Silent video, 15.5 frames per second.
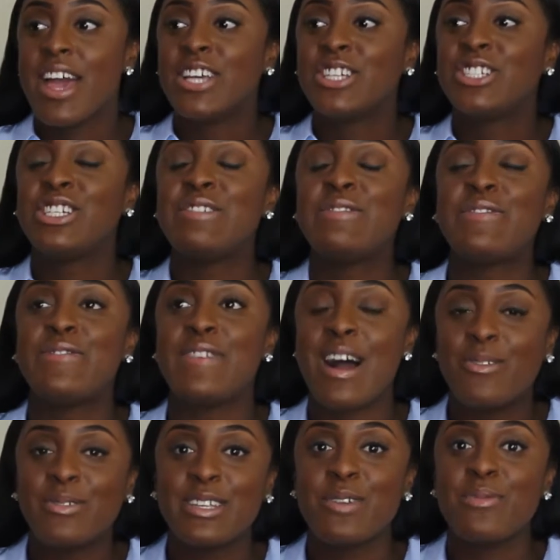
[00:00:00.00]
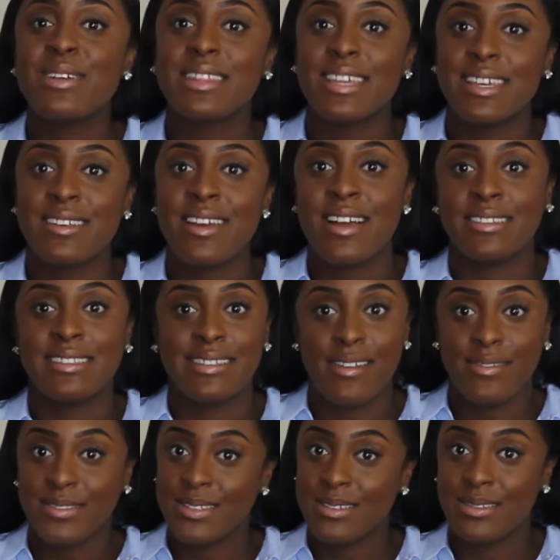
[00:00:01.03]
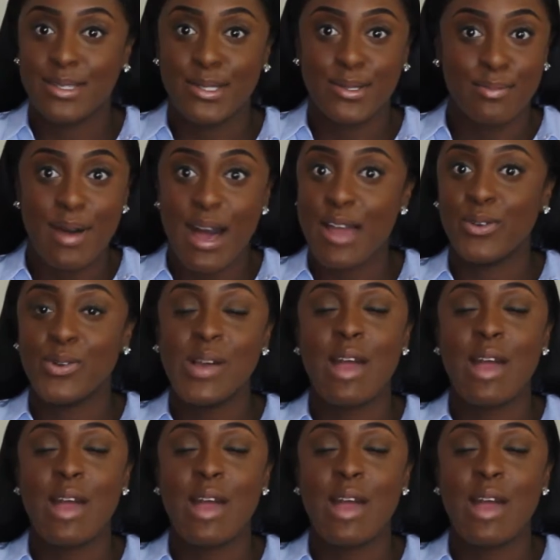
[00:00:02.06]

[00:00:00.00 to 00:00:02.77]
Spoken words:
she found it within herself to smile.